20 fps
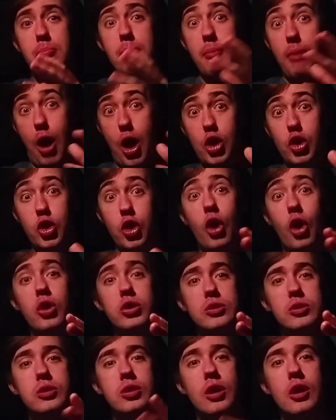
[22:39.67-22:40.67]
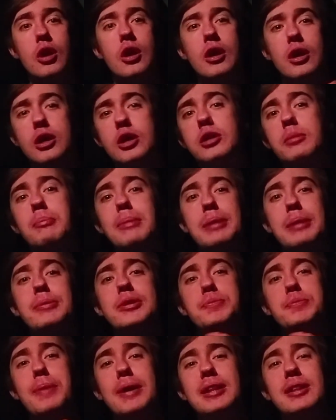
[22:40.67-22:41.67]
a lot can maybe
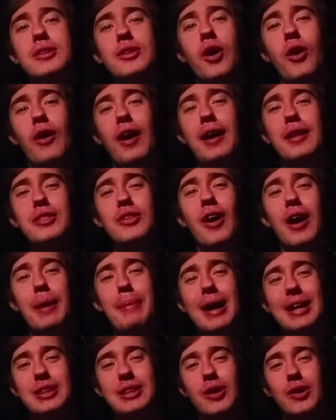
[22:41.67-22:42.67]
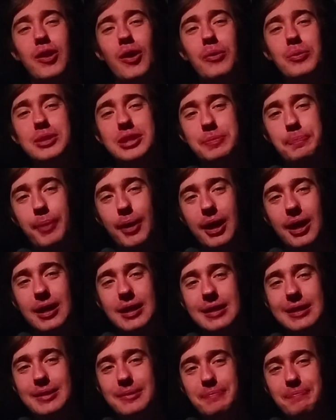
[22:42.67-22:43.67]
spend not at McDonald's, but
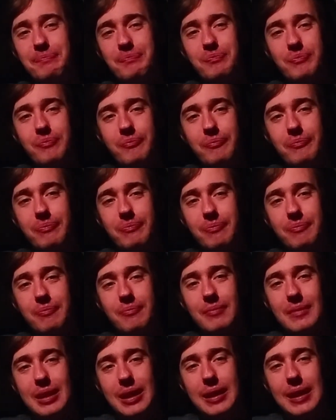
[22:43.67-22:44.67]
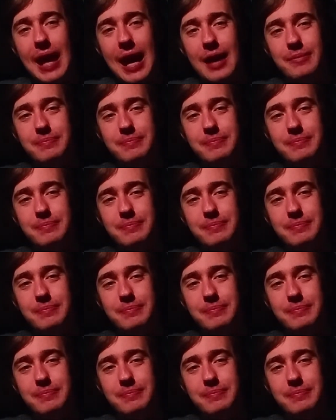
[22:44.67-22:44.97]
yeah.